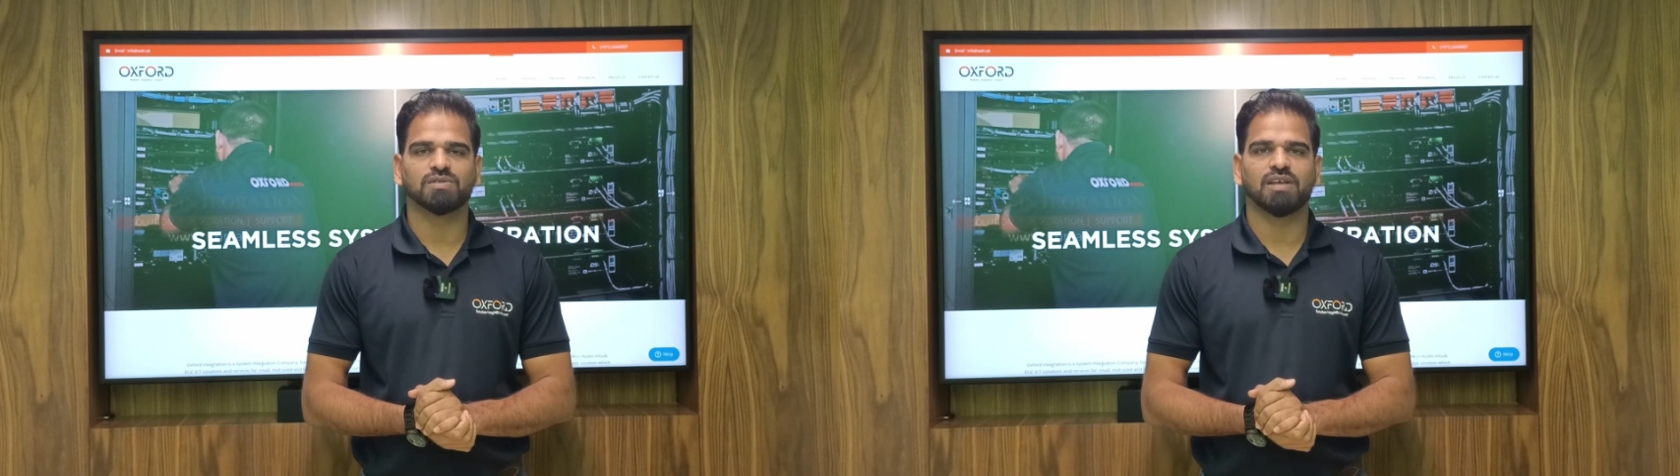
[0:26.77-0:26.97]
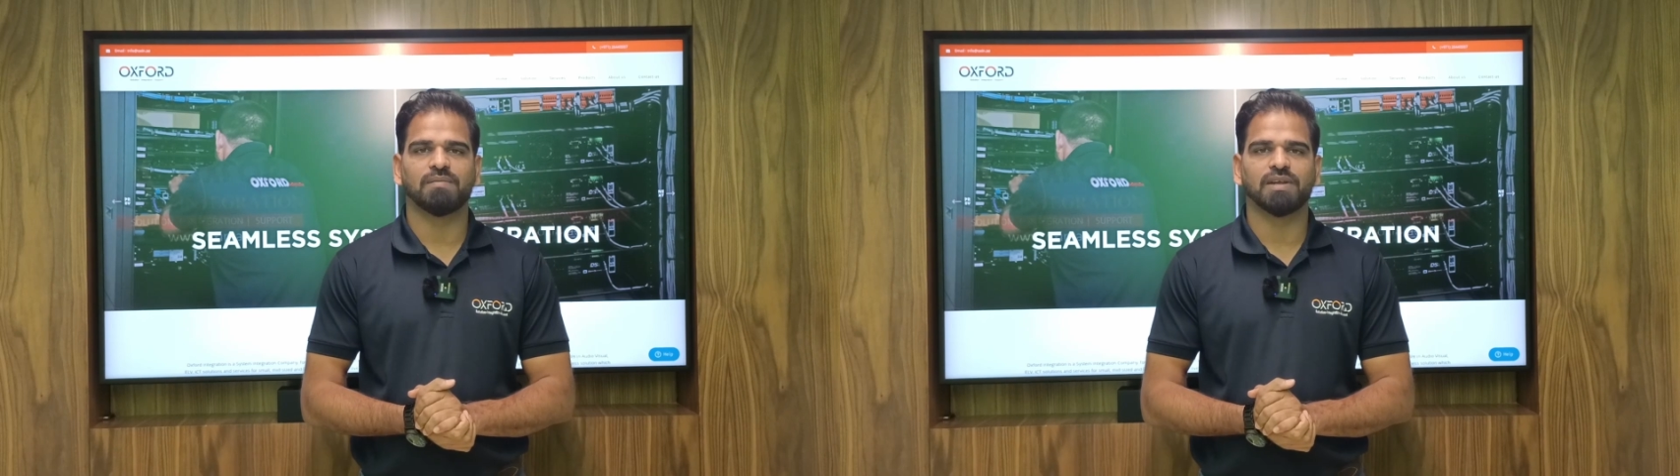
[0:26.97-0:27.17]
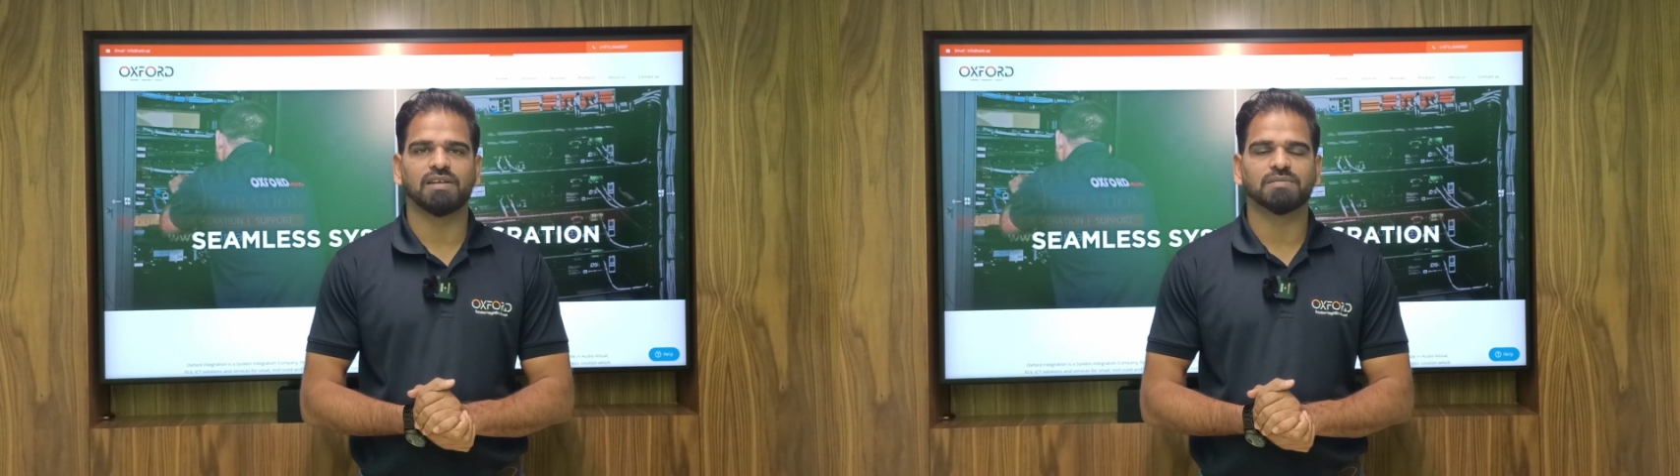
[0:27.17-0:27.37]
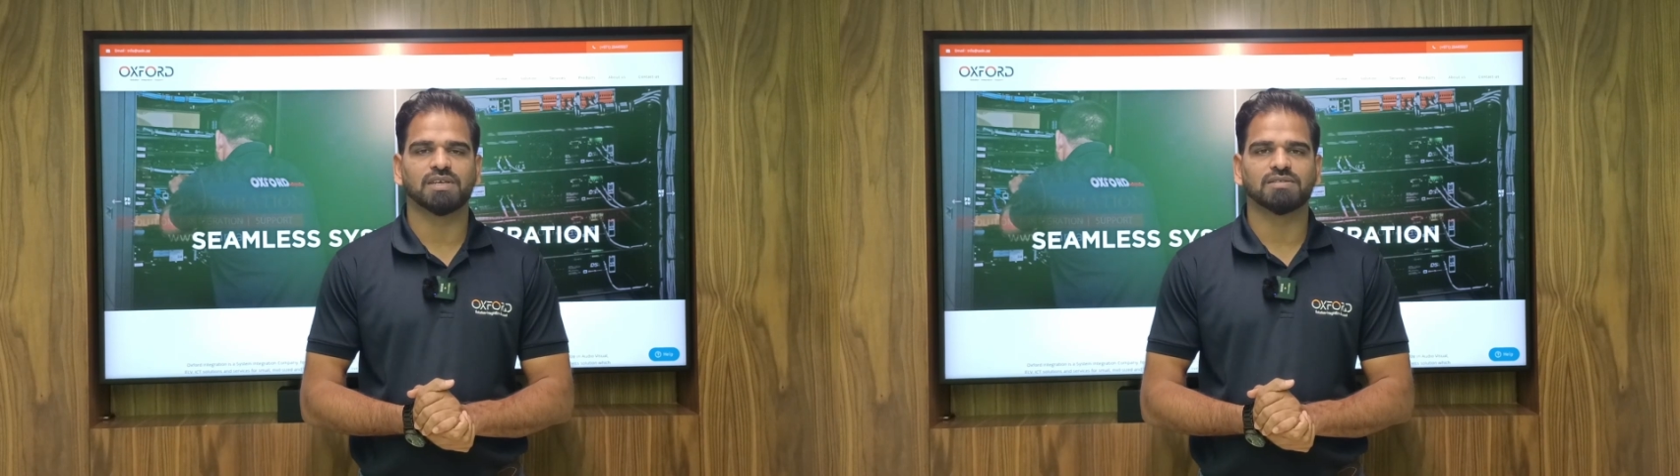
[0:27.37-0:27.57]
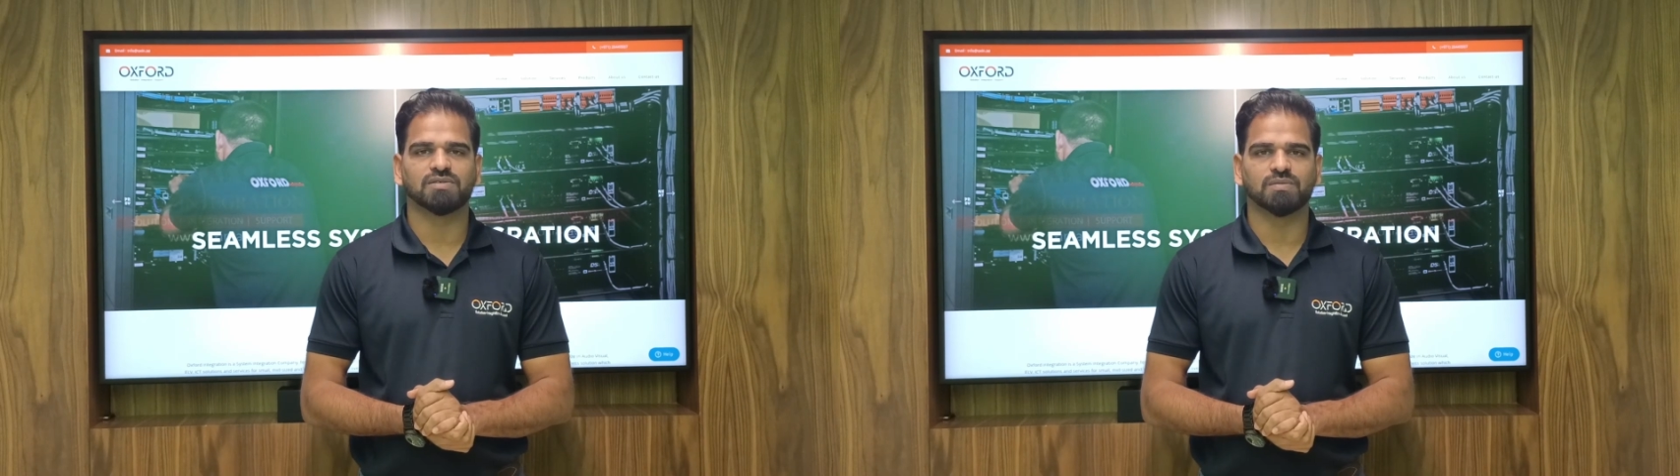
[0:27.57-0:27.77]
and
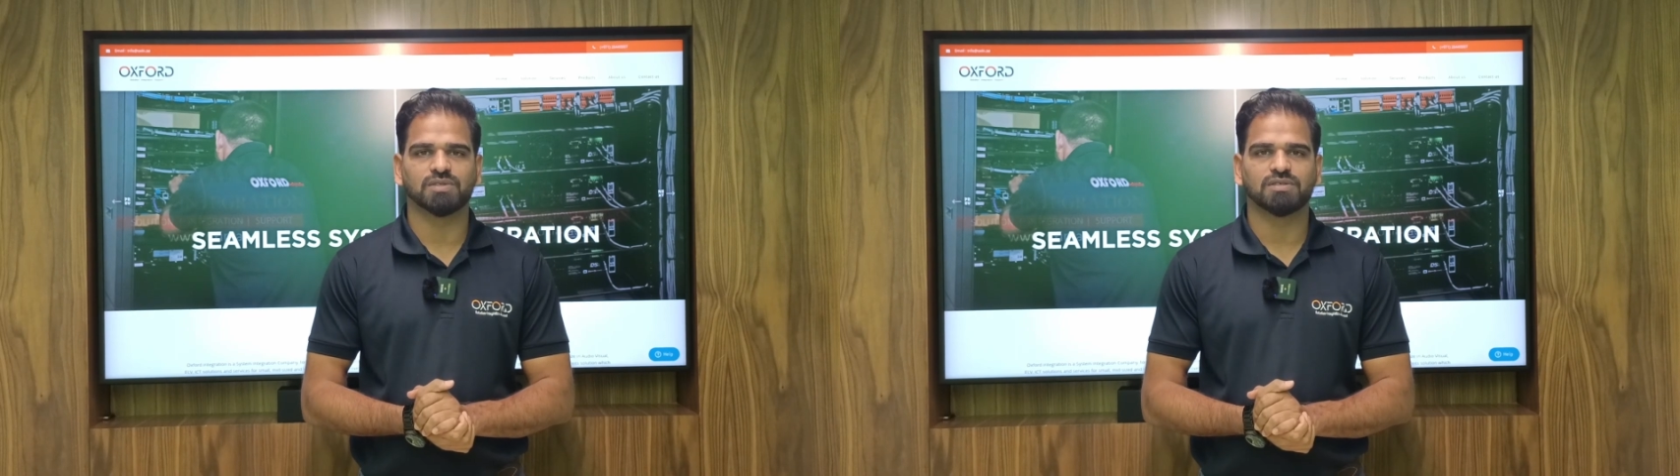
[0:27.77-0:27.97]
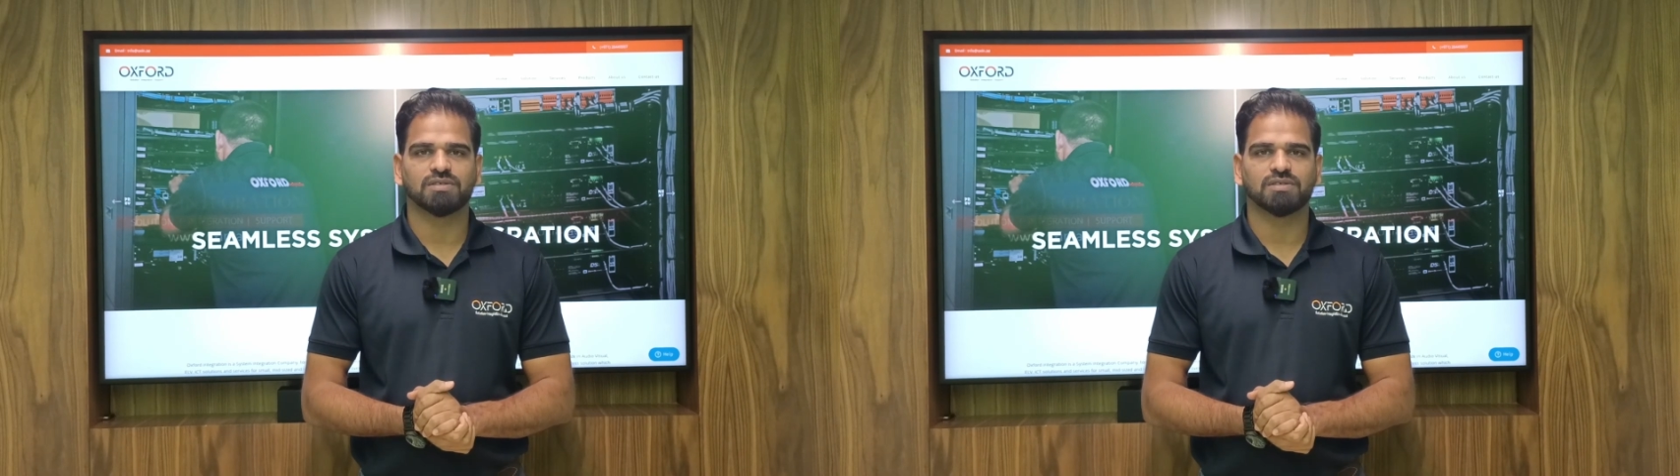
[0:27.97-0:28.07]
medium-sized rooms.